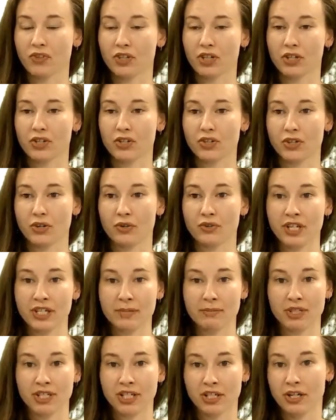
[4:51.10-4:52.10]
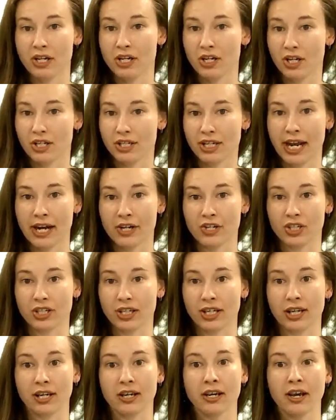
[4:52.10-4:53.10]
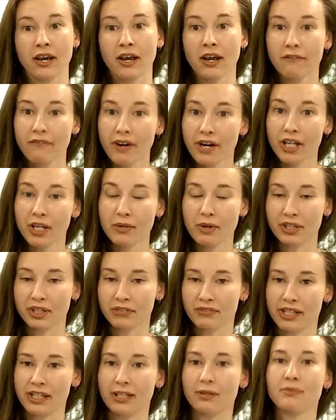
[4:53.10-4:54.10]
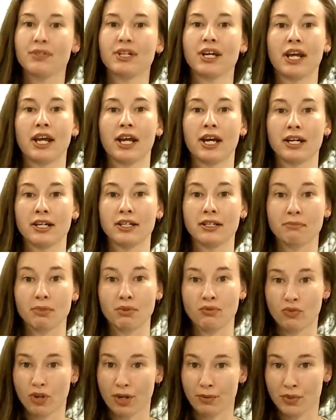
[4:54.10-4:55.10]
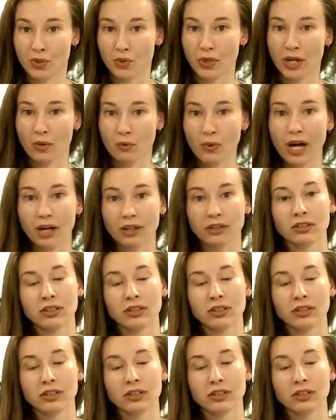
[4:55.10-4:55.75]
So this material is actually fairly well developed and performs quite well.